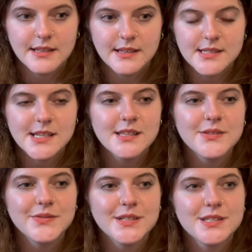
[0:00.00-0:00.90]
It's not the
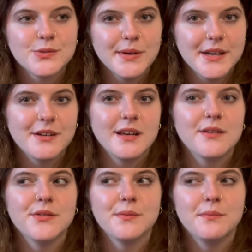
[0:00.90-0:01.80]
first sweater I
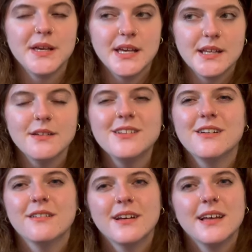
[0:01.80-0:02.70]
ever made. Oh
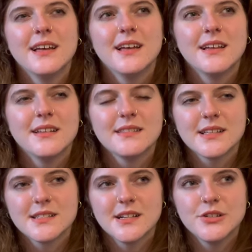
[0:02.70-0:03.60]
no,
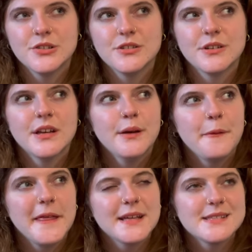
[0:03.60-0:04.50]
that's not true.
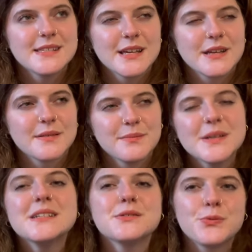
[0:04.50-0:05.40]
It's like,
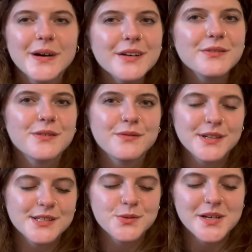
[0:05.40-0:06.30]
but it's one of the
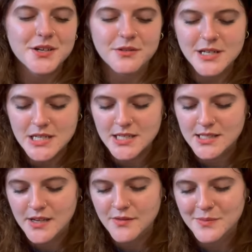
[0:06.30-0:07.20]
first sweater quantities
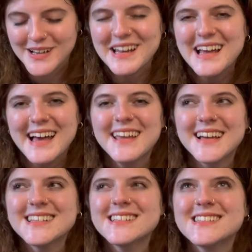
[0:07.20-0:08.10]
I ever bought. I
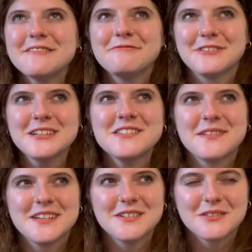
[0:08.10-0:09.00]
guess it's the first
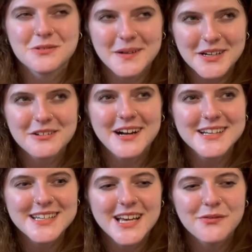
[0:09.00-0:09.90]
sweater
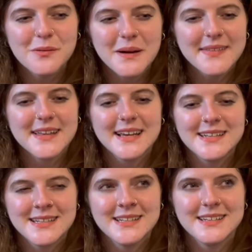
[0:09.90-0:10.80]
quantity I ever bought that I
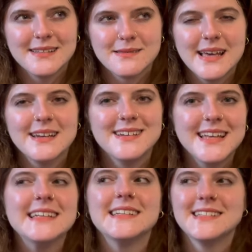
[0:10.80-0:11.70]
didn't then
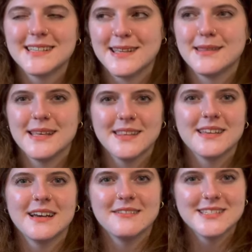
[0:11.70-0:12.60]
knit into the thing
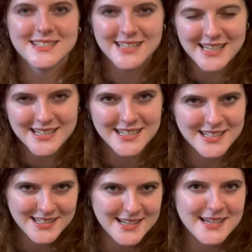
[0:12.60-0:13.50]
that I was intending
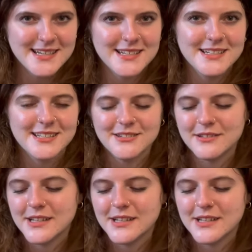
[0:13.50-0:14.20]
to knit it into.